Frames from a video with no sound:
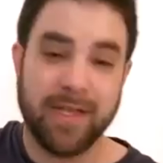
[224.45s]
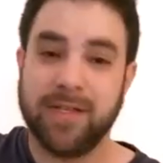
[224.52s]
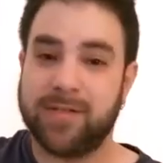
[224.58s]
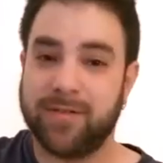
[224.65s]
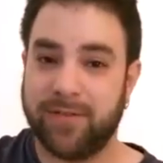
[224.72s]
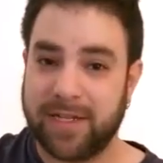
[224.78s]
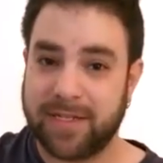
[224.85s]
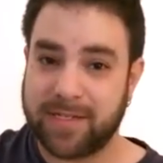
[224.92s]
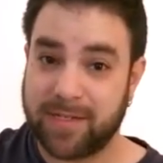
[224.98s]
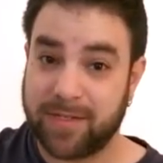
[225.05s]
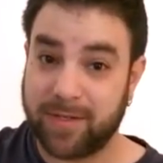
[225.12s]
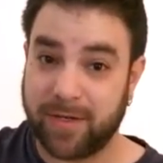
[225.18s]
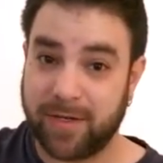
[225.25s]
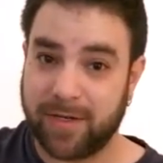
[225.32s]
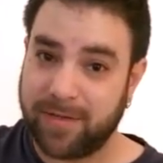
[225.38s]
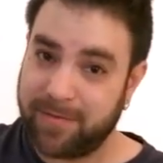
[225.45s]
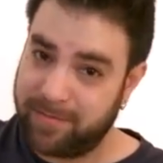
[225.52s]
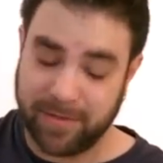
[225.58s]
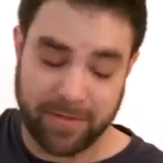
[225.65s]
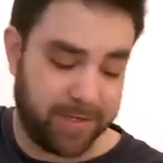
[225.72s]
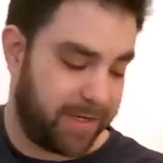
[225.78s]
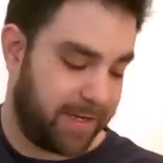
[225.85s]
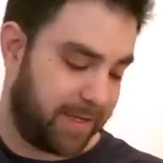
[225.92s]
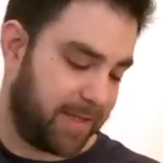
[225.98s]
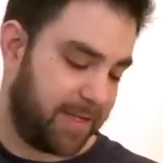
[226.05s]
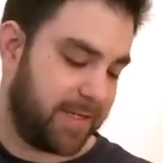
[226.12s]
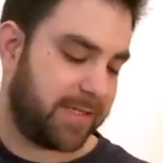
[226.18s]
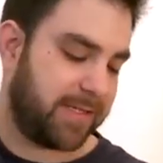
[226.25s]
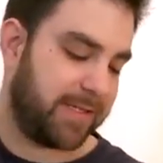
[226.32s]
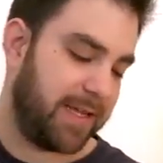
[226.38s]
So let's start learning
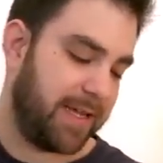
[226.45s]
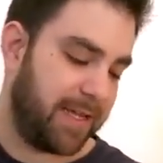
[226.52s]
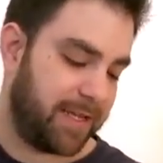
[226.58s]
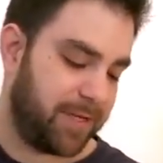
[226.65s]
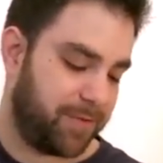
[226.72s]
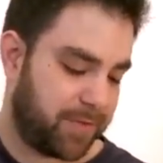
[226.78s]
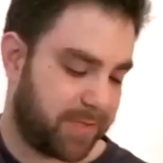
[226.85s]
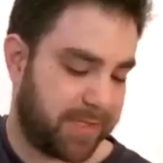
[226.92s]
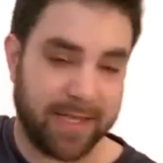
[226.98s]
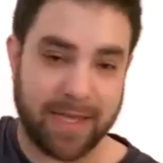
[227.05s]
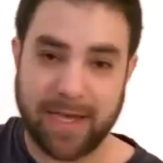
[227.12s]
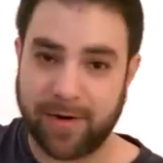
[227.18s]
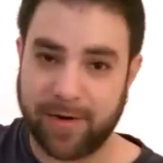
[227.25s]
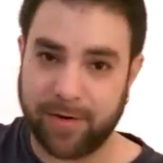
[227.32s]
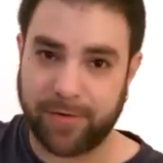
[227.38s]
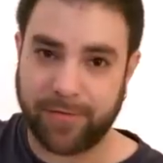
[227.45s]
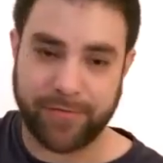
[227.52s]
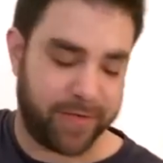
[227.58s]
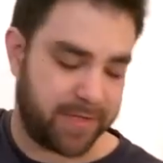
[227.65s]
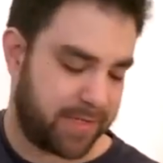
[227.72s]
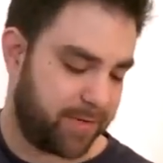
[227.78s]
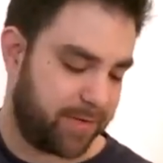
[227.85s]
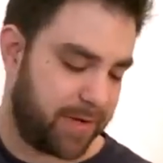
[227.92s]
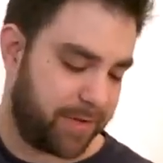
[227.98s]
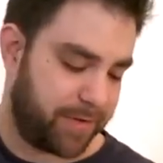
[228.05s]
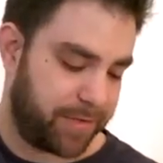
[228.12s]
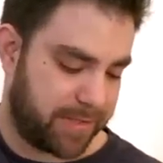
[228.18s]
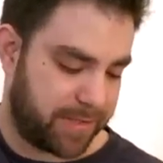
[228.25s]
this and you'll see how it all fits together.